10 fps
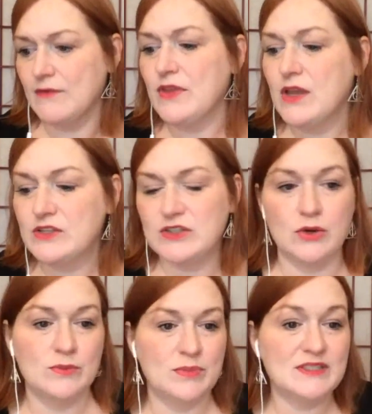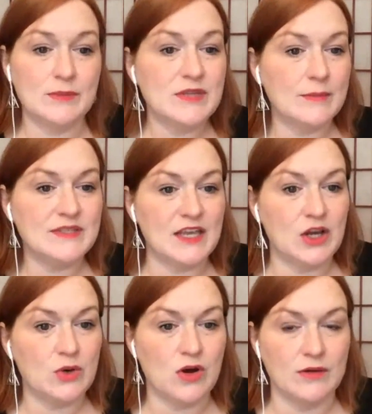So, but sometimes they go
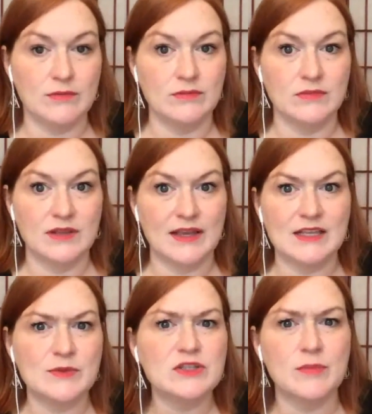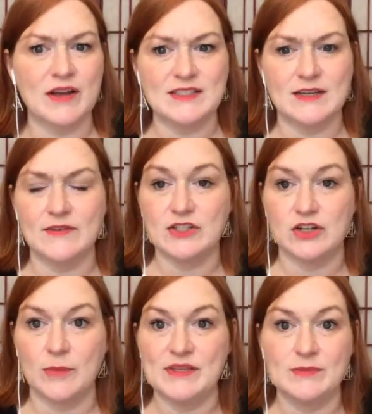on like especially my Salvation Army
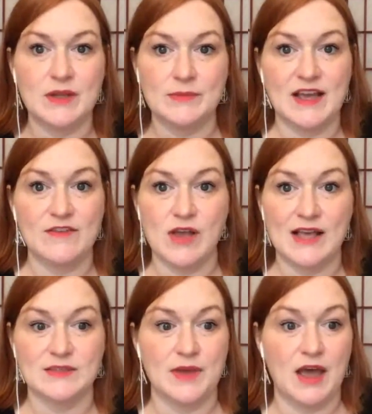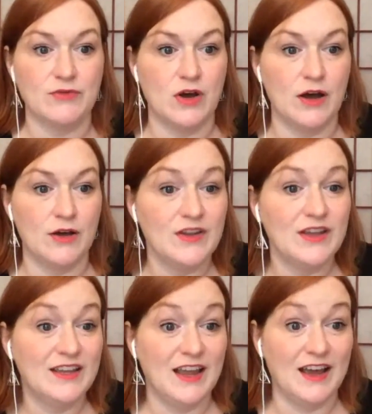sometimes have has them half off.
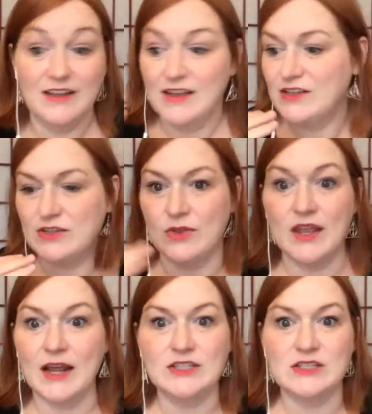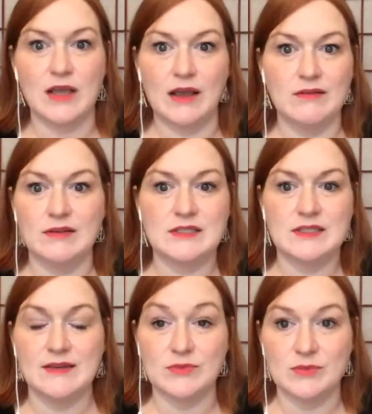Yeah. So then I just say, "Oh, will just give them
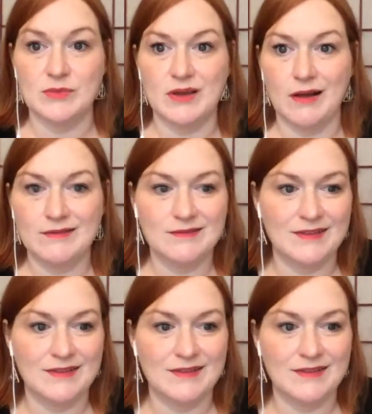to me all. Why not?"